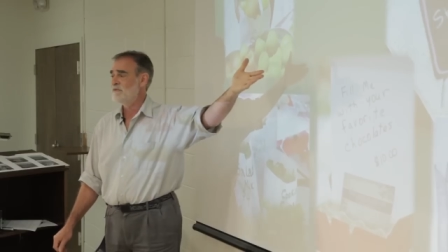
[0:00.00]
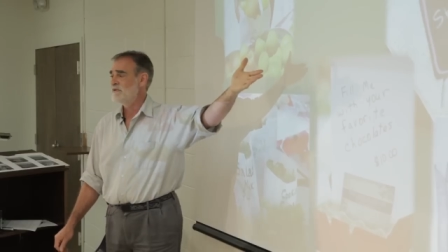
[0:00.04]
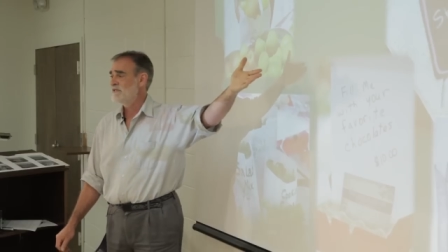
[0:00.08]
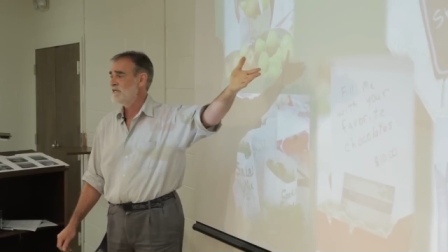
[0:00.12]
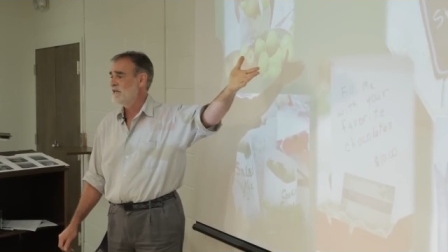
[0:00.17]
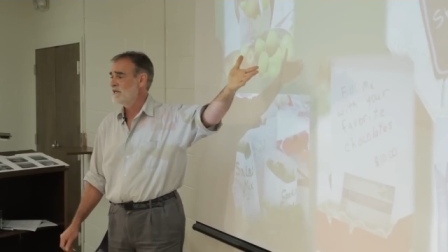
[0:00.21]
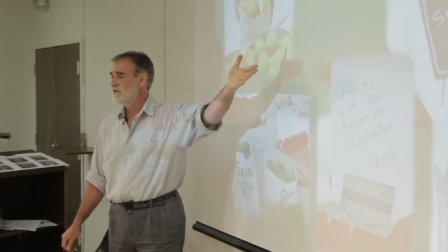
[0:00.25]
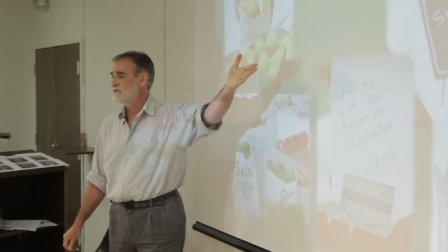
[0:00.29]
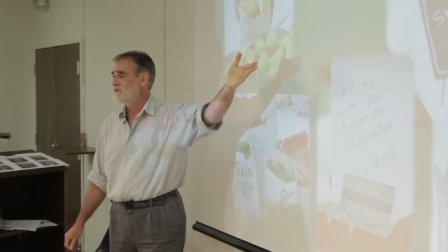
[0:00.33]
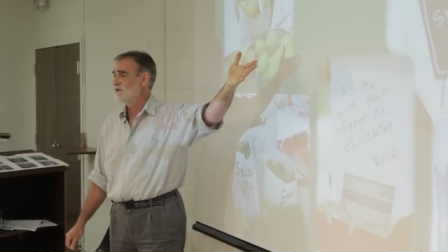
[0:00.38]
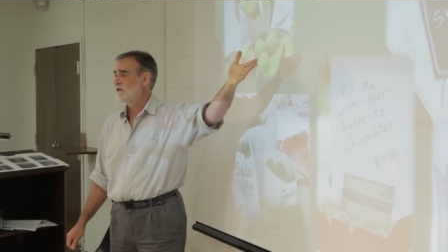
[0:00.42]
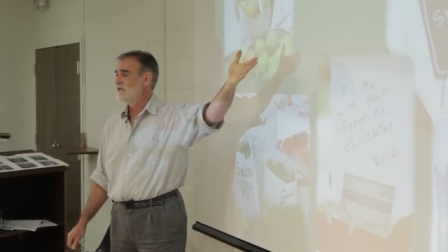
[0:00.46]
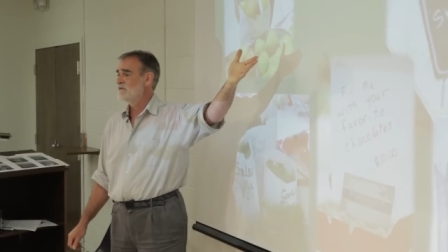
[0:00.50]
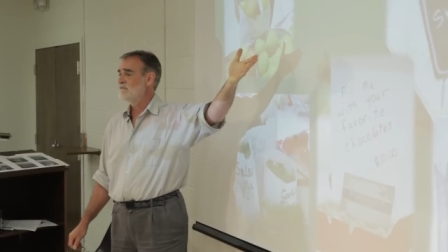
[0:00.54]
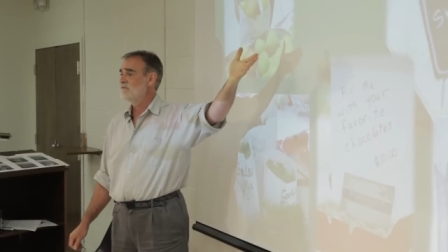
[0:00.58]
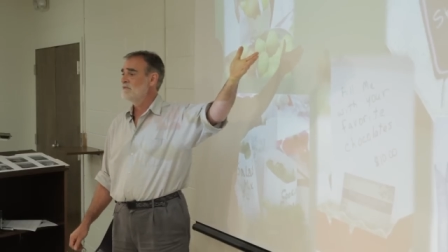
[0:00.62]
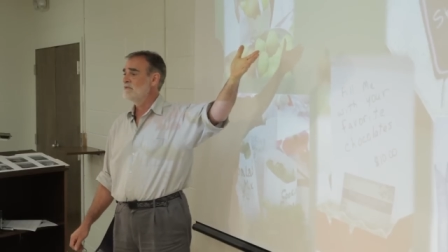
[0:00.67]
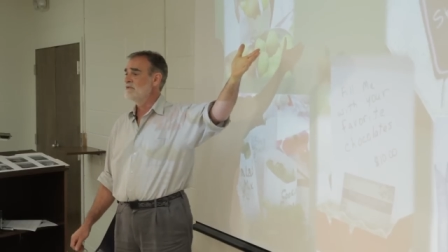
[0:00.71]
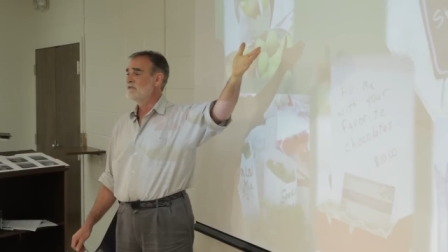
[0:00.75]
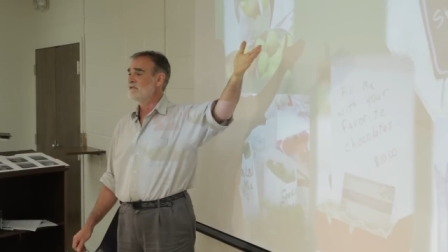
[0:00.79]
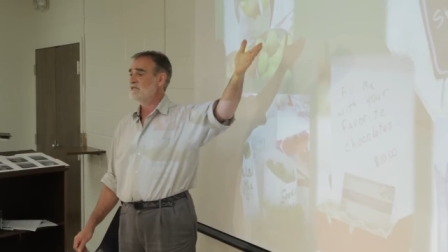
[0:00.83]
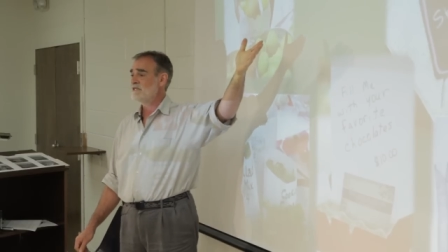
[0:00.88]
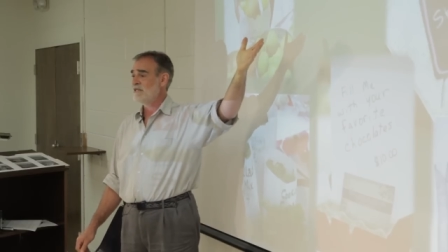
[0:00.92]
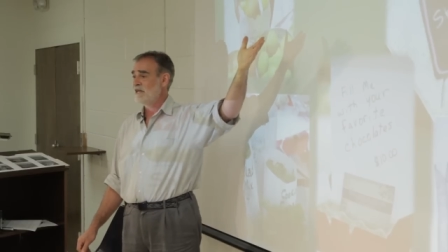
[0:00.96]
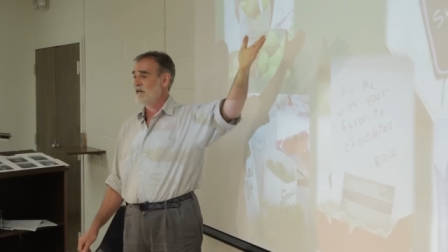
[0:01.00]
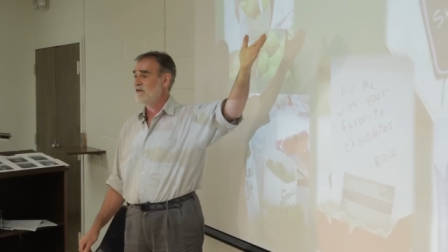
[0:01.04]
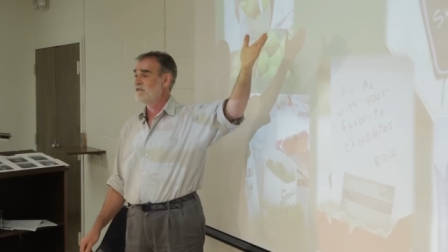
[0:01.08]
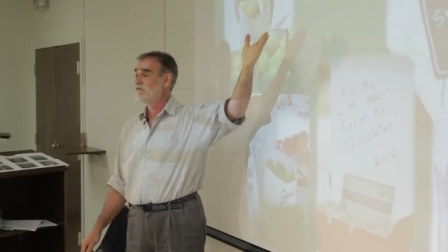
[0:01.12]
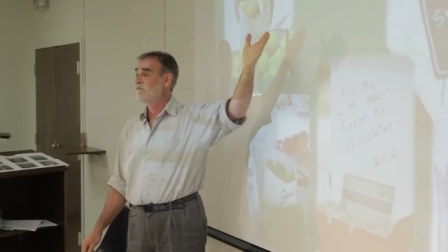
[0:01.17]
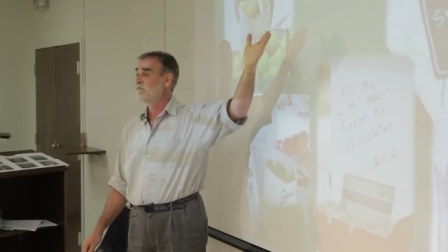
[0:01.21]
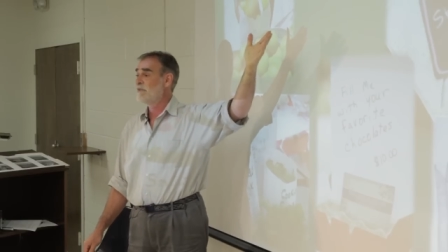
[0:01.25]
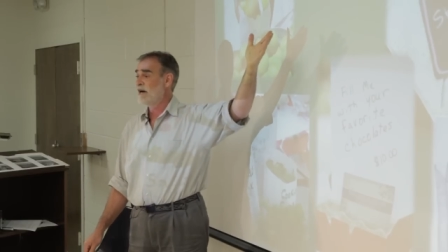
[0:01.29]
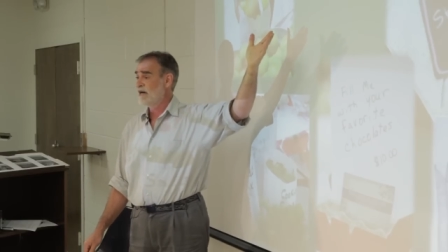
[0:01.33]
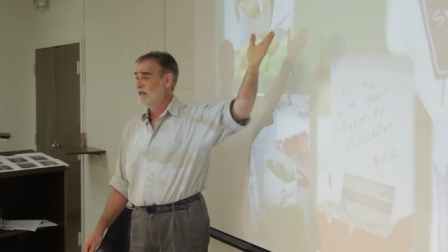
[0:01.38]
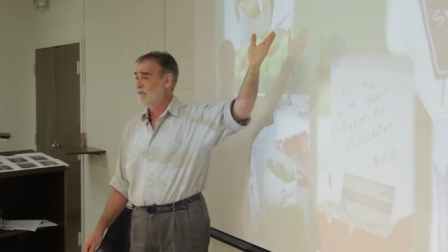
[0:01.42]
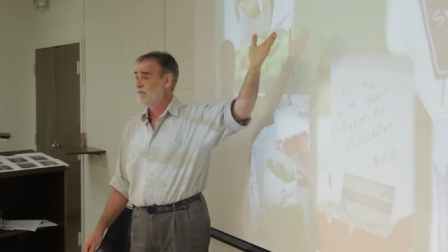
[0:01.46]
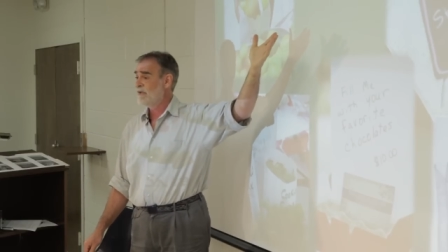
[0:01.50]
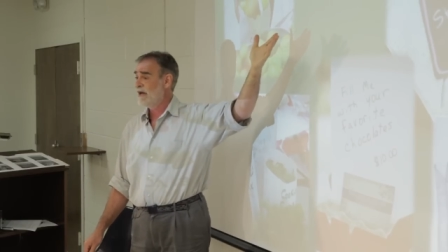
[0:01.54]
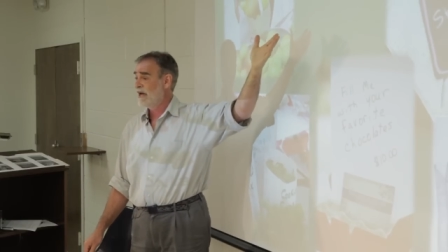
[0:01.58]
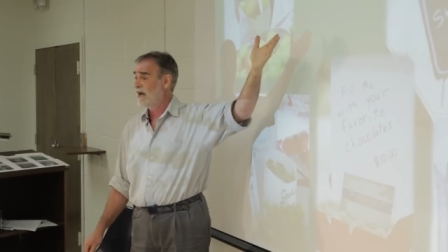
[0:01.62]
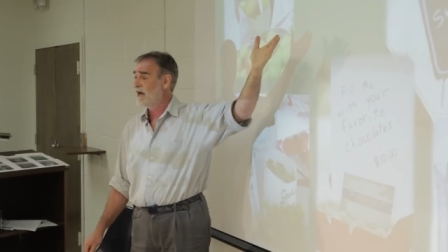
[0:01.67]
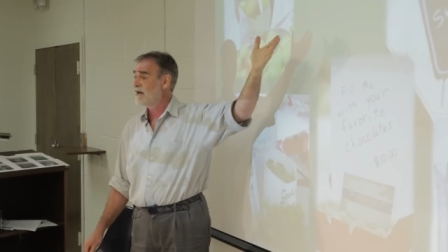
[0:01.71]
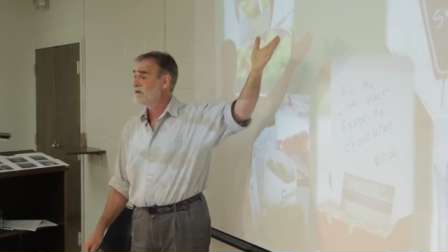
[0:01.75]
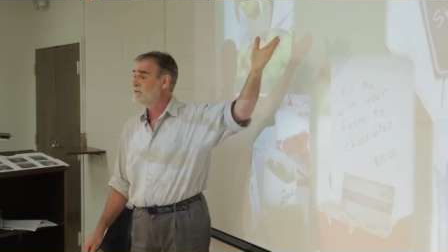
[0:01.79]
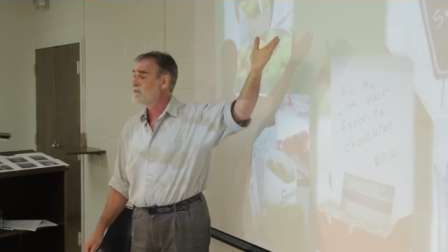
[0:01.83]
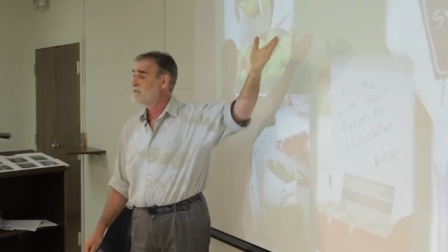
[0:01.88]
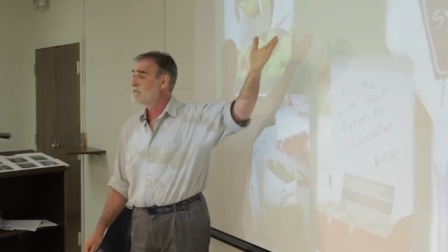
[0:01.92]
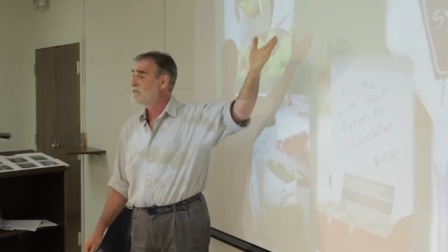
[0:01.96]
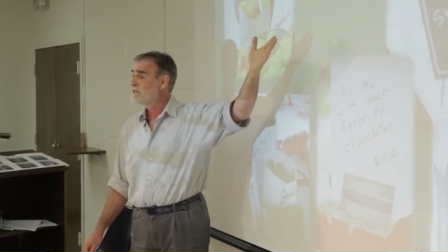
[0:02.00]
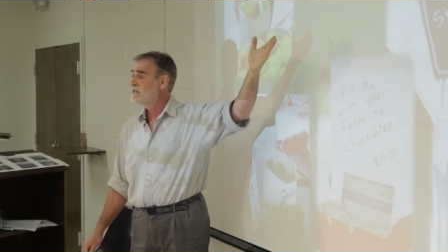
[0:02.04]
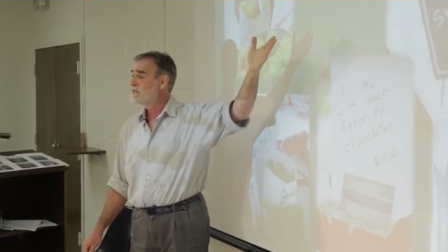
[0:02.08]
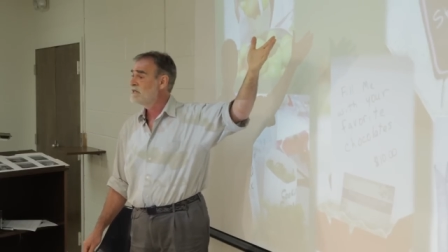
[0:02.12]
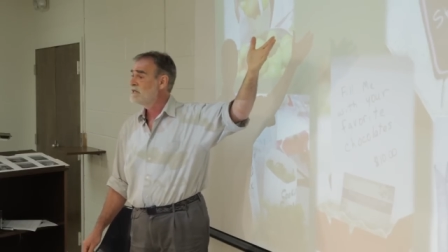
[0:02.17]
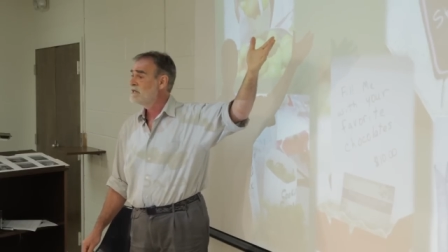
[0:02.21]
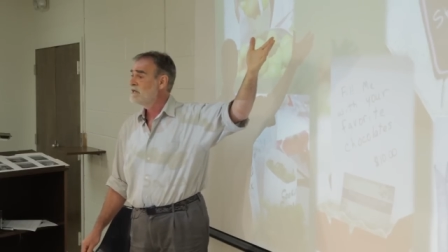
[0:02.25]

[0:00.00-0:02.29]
potatoes on sale by the pound.